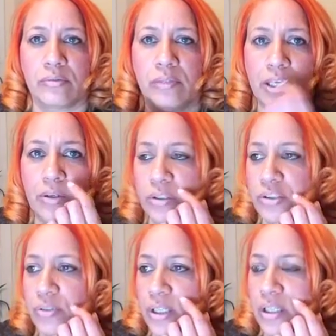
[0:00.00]
Thank you,
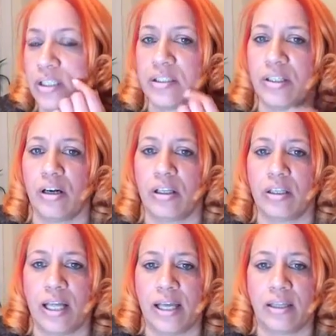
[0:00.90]
Katrina. I see y'all
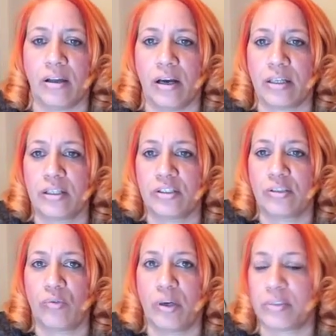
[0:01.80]
logging into
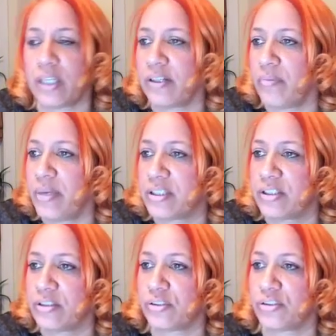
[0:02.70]
the website. The
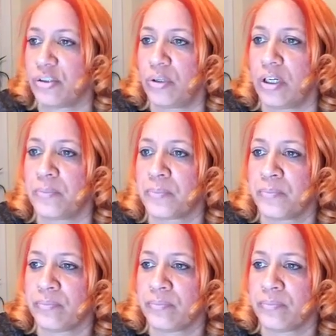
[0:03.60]
messages are showing up.